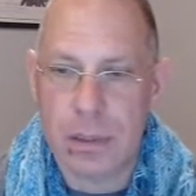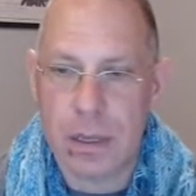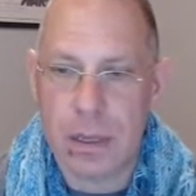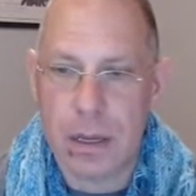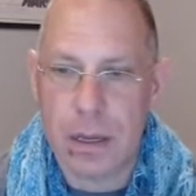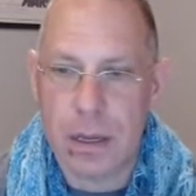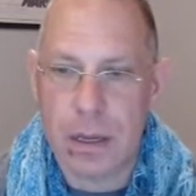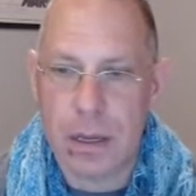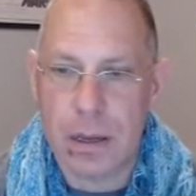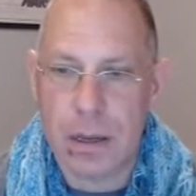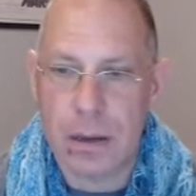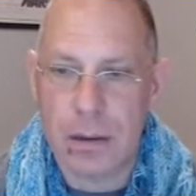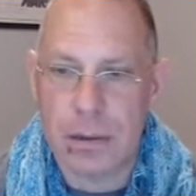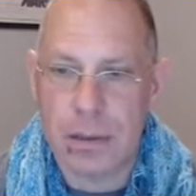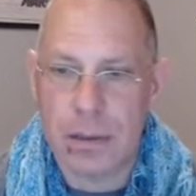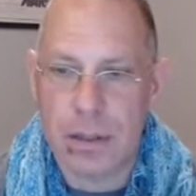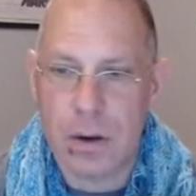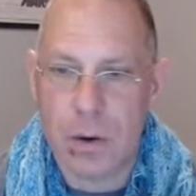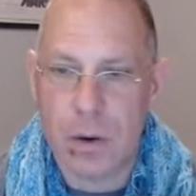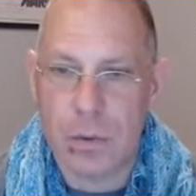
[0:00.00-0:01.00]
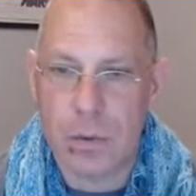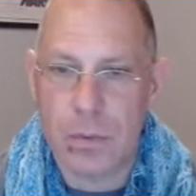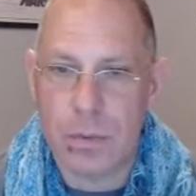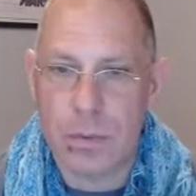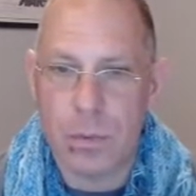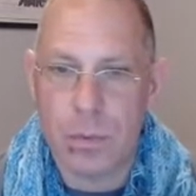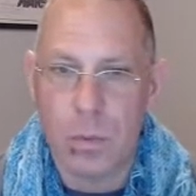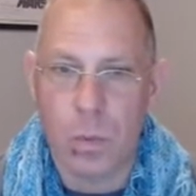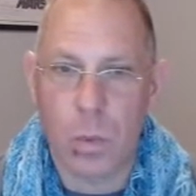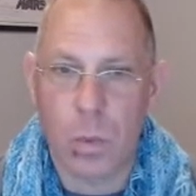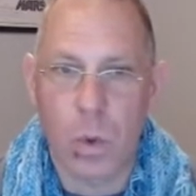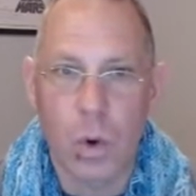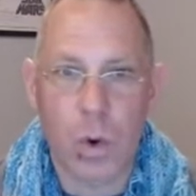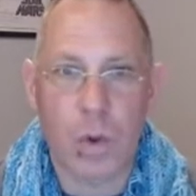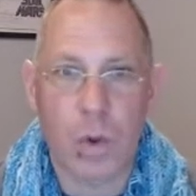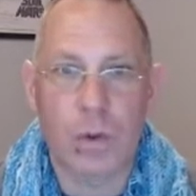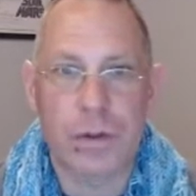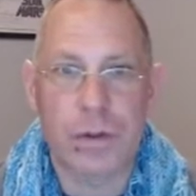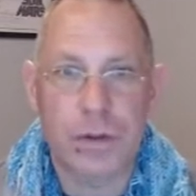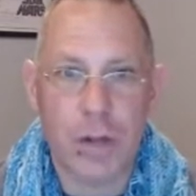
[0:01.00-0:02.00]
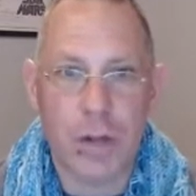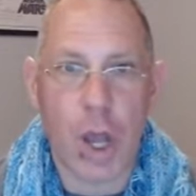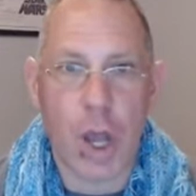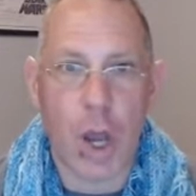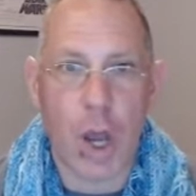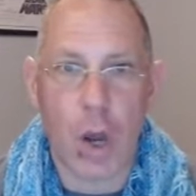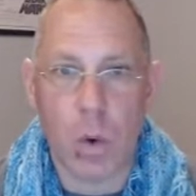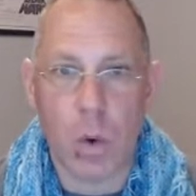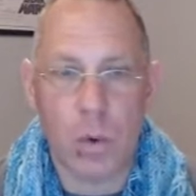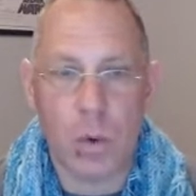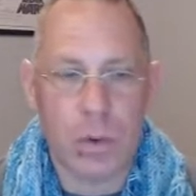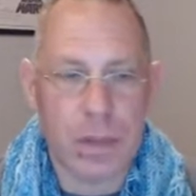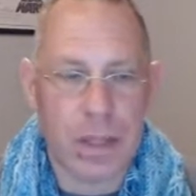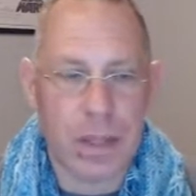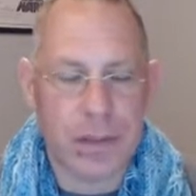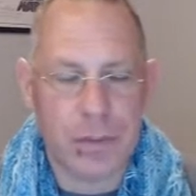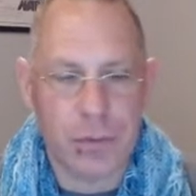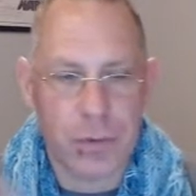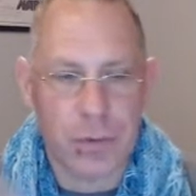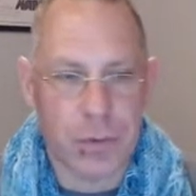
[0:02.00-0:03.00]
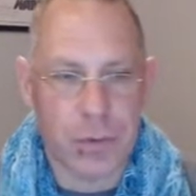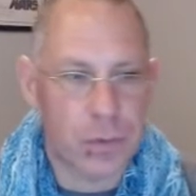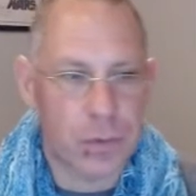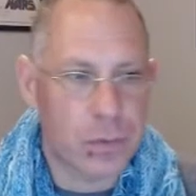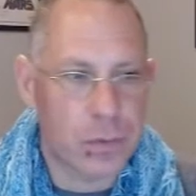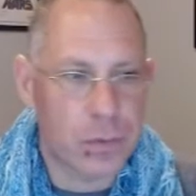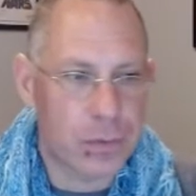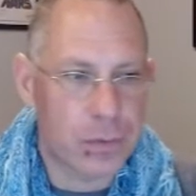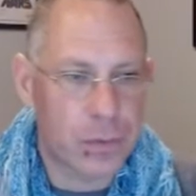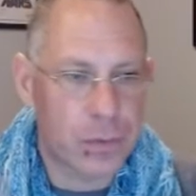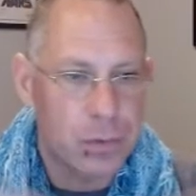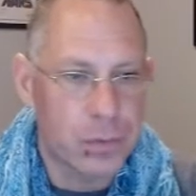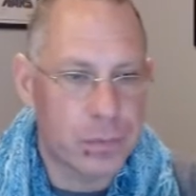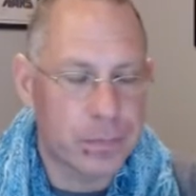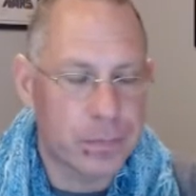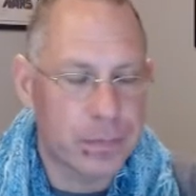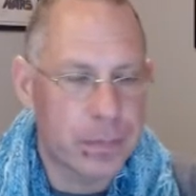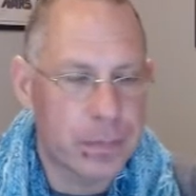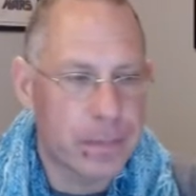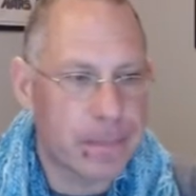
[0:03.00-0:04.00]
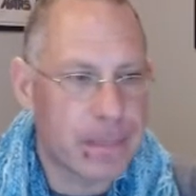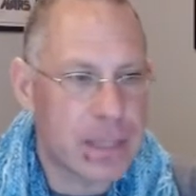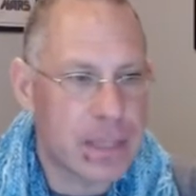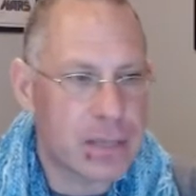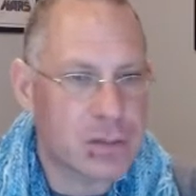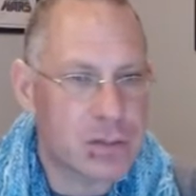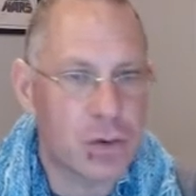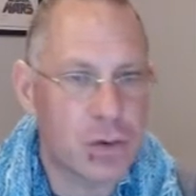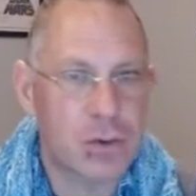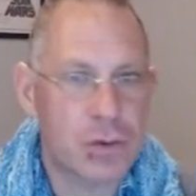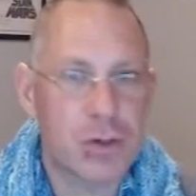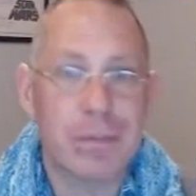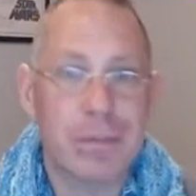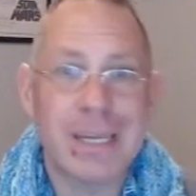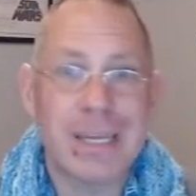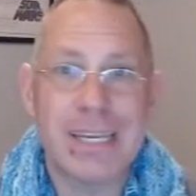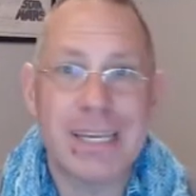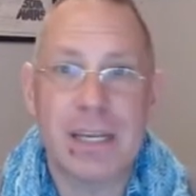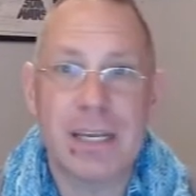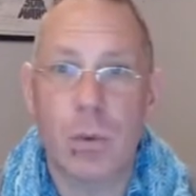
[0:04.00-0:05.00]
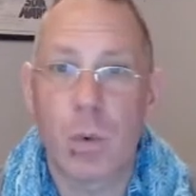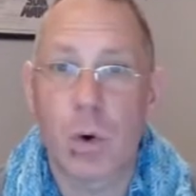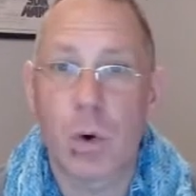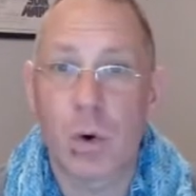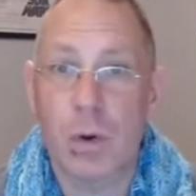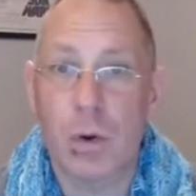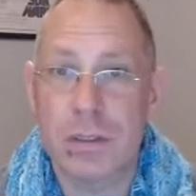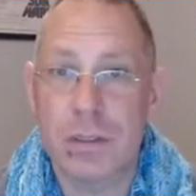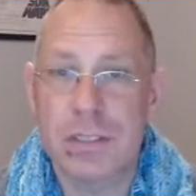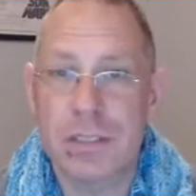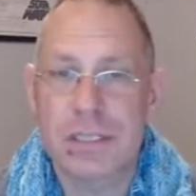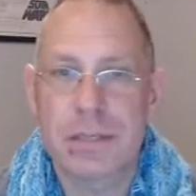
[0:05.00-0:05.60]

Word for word: uh, you know, world know that through, through the social media worlds,